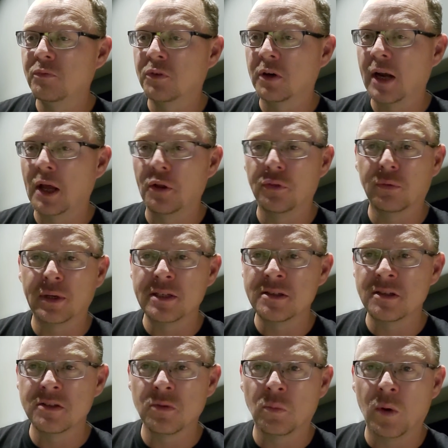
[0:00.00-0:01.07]
for health
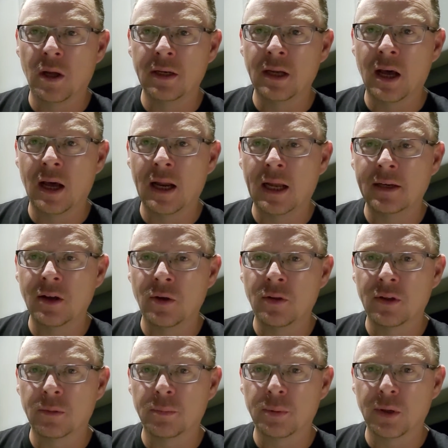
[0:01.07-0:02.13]
reasons and whatnot. I know
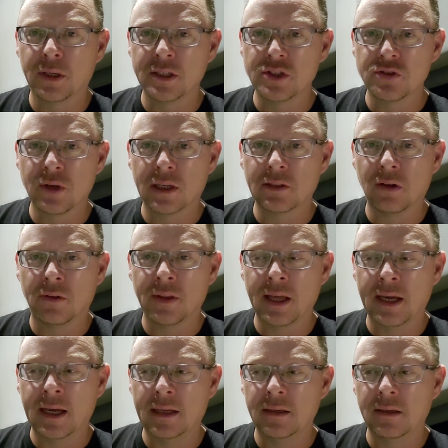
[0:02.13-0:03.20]
they're pretty strict on
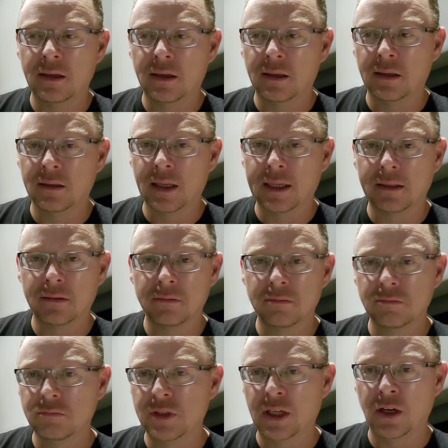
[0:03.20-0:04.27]
that. Like,
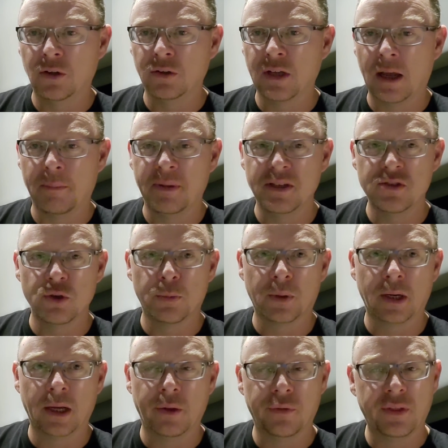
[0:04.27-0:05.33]
you know, you got to be super
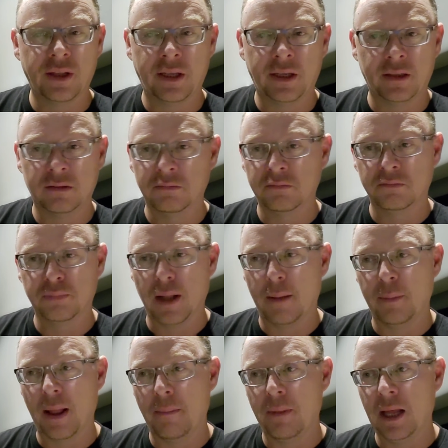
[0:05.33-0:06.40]
healthy and blah
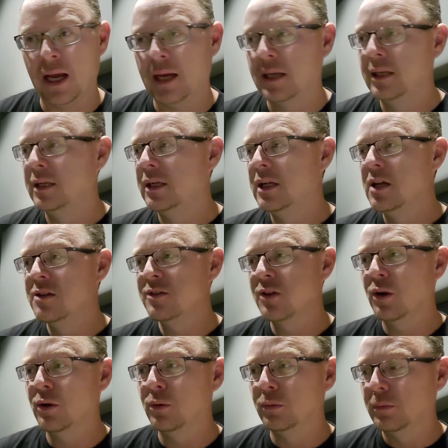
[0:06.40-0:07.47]
blah blah.
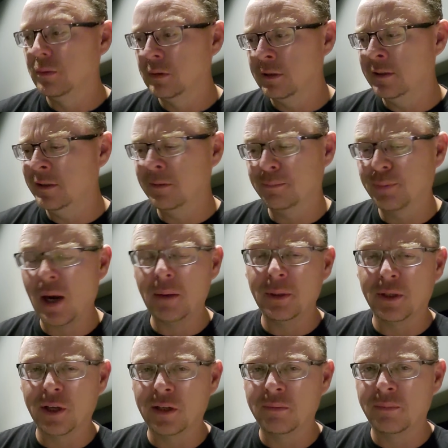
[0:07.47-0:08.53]
So
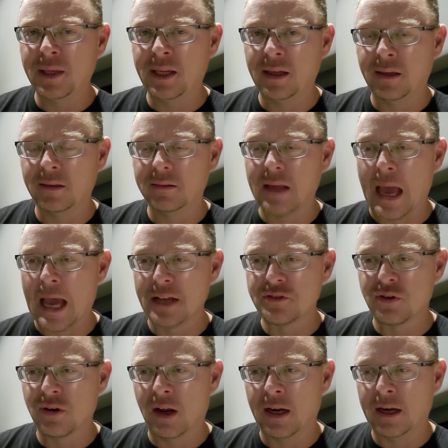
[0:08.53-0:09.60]
probably couldn't be a
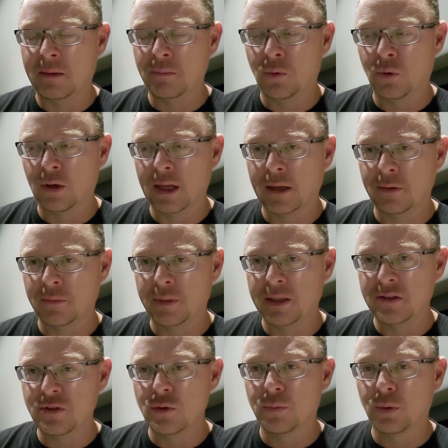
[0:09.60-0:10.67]
astronaut anymore. That would be
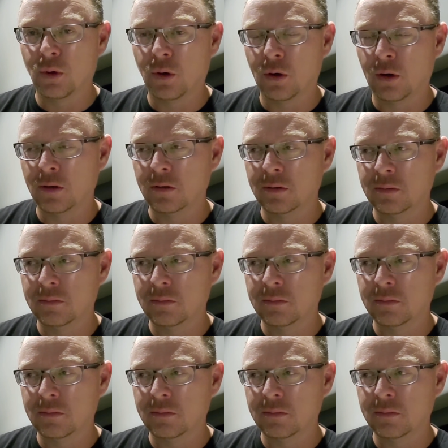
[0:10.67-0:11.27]
super hard.